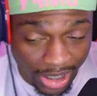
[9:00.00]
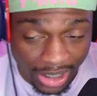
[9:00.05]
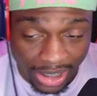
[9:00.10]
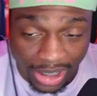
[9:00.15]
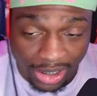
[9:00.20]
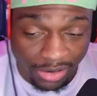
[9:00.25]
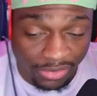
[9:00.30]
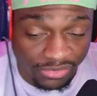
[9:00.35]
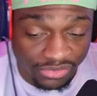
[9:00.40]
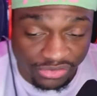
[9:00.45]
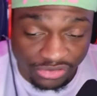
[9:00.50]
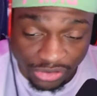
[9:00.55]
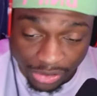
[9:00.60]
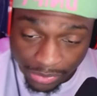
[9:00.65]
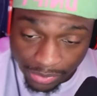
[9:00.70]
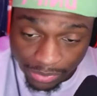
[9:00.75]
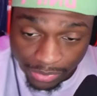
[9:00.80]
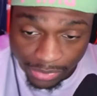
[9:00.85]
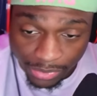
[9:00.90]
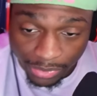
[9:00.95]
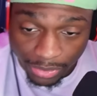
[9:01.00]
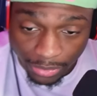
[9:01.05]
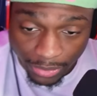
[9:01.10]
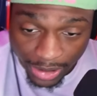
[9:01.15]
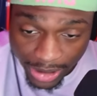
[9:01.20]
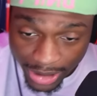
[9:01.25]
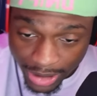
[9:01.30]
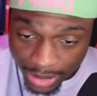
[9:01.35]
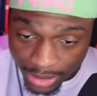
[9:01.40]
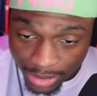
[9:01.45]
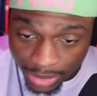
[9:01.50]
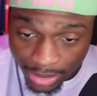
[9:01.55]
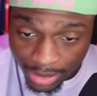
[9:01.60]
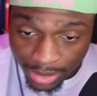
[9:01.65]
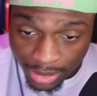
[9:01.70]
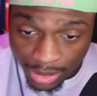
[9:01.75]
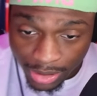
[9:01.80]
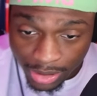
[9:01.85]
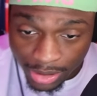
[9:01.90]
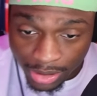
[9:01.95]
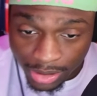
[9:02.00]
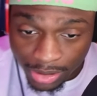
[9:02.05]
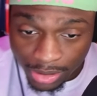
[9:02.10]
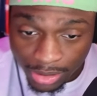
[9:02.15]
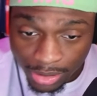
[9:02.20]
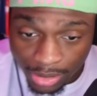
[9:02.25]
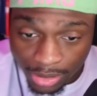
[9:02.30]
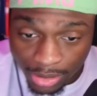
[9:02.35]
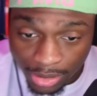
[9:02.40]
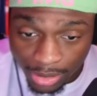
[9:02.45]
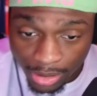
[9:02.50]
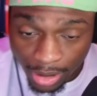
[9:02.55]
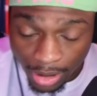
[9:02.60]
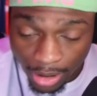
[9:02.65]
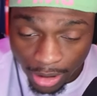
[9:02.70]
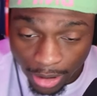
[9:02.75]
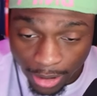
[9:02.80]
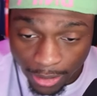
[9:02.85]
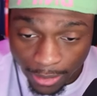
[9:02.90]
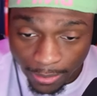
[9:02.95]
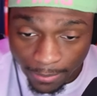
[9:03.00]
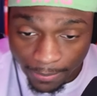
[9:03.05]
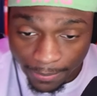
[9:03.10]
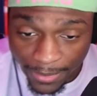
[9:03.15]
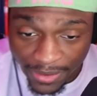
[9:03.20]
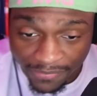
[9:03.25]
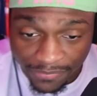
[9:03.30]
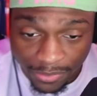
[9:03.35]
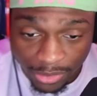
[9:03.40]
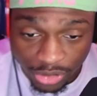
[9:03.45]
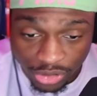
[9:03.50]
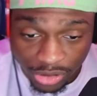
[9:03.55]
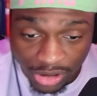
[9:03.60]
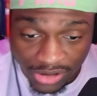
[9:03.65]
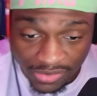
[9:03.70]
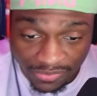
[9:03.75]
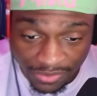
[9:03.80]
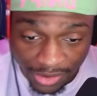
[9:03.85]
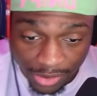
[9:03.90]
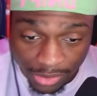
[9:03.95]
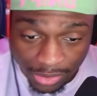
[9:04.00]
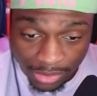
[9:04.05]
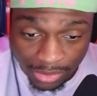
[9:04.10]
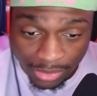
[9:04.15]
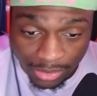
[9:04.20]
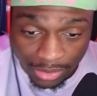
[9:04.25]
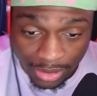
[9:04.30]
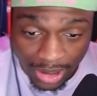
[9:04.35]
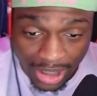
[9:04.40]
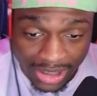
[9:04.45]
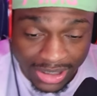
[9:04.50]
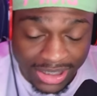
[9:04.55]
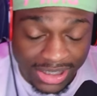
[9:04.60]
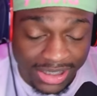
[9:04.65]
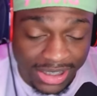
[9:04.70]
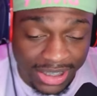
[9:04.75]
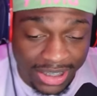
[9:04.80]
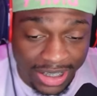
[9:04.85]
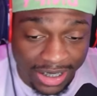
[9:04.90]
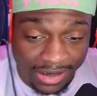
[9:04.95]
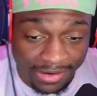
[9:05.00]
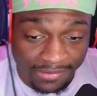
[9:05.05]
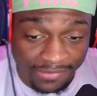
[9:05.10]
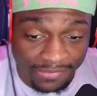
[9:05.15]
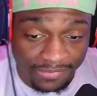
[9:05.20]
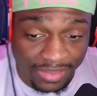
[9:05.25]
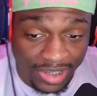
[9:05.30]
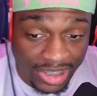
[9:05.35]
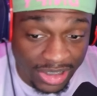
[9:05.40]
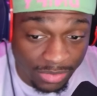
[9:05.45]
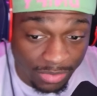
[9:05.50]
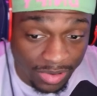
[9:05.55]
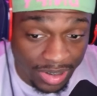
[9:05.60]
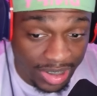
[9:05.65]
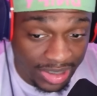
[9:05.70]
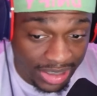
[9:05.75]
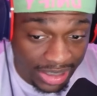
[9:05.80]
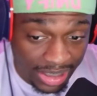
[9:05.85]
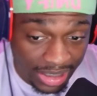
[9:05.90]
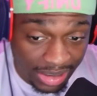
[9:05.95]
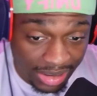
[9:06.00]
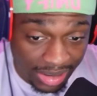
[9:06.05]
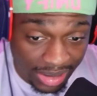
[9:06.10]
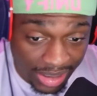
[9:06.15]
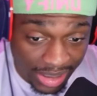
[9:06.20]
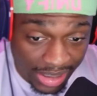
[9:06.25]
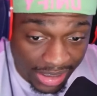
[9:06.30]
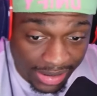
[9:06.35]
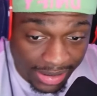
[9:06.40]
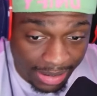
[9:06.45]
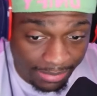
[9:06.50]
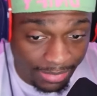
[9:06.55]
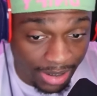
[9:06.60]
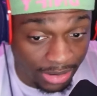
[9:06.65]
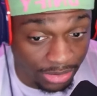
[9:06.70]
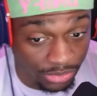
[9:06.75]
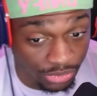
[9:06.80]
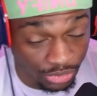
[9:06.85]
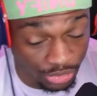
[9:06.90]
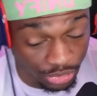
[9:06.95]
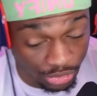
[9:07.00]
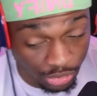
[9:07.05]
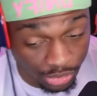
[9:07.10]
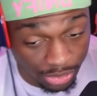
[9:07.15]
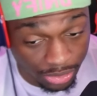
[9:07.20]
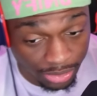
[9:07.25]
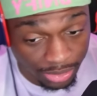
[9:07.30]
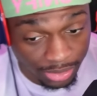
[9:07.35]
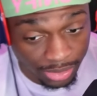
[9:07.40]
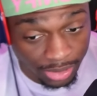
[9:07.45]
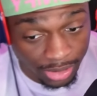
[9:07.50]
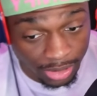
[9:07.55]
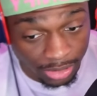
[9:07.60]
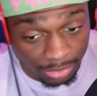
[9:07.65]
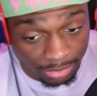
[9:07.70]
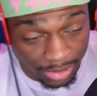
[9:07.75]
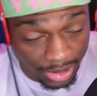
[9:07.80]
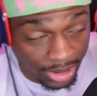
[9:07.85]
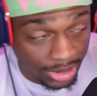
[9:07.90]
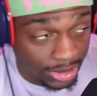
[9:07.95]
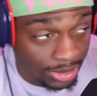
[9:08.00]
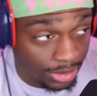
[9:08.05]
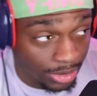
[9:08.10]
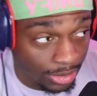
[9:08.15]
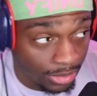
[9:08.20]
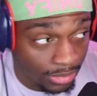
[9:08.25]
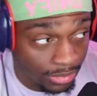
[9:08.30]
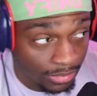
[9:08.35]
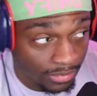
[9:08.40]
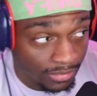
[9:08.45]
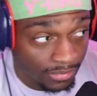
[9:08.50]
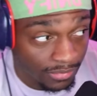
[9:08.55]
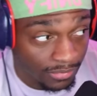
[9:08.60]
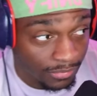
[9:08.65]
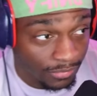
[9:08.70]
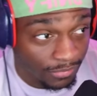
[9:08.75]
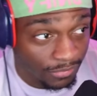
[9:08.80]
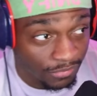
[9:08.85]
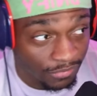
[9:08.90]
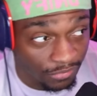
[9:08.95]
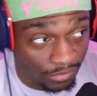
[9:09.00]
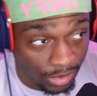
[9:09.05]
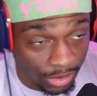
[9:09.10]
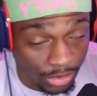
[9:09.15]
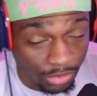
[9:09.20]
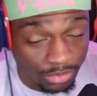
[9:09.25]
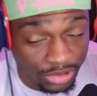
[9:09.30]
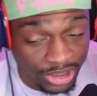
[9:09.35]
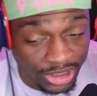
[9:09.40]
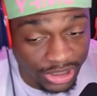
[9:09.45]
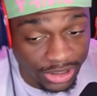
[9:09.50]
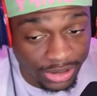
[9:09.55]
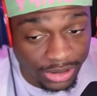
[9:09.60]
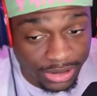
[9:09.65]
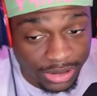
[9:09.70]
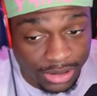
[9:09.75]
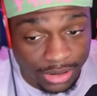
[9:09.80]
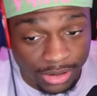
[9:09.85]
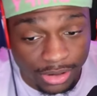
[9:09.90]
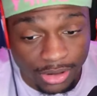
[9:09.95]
gonna get off stream, okay? Um, if you enjoyed this video, let's see if this one doesn't get deleted. I'm not too sure because you know, free NewJeans.